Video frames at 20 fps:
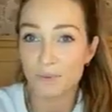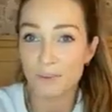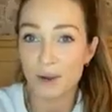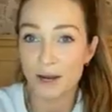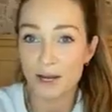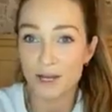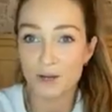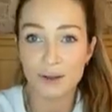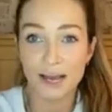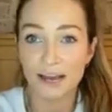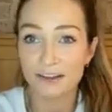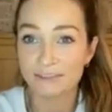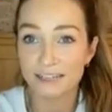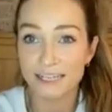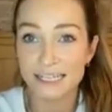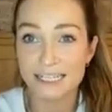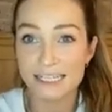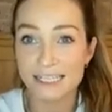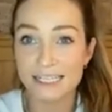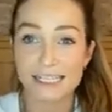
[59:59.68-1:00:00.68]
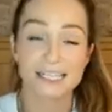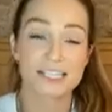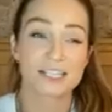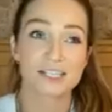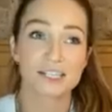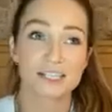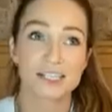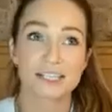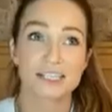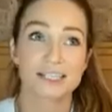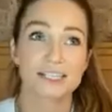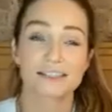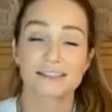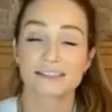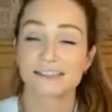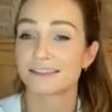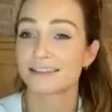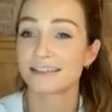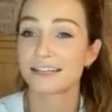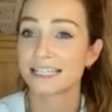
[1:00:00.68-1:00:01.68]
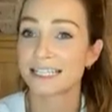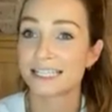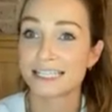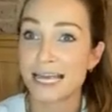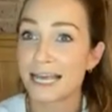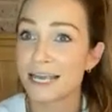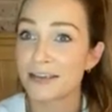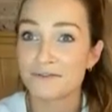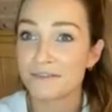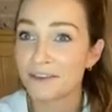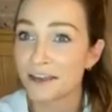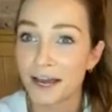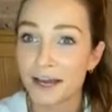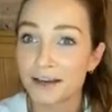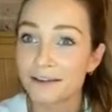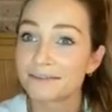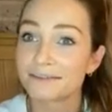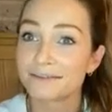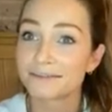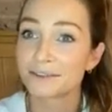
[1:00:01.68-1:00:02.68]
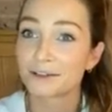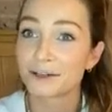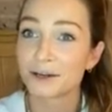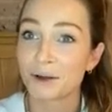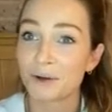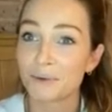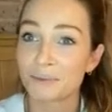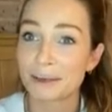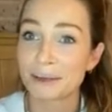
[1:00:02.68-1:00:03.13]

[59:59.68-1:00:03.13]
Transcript: when you have kids is just a savior for a lot of